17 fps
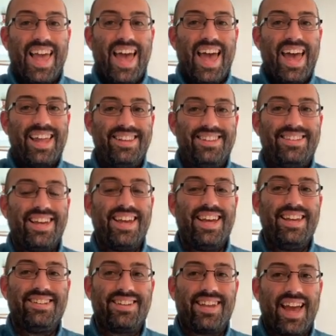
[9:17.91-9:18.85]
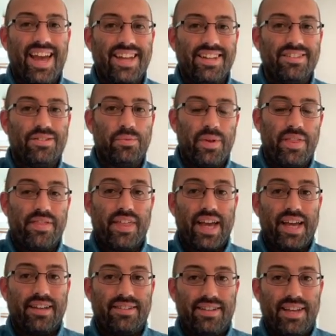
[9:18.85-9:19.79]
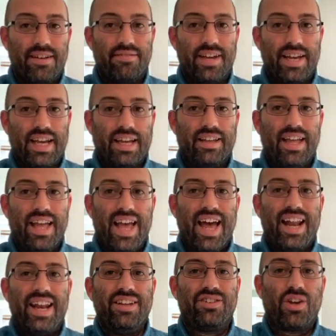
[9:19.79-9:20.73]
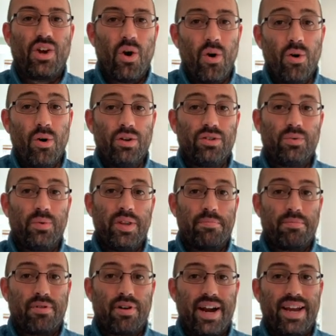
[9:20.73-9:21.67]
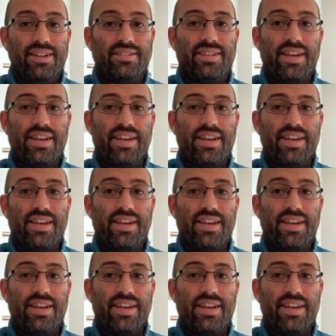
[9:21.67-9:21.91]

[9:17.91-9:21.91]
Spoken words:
Enter his gates with thanksgiving and his courts with praise.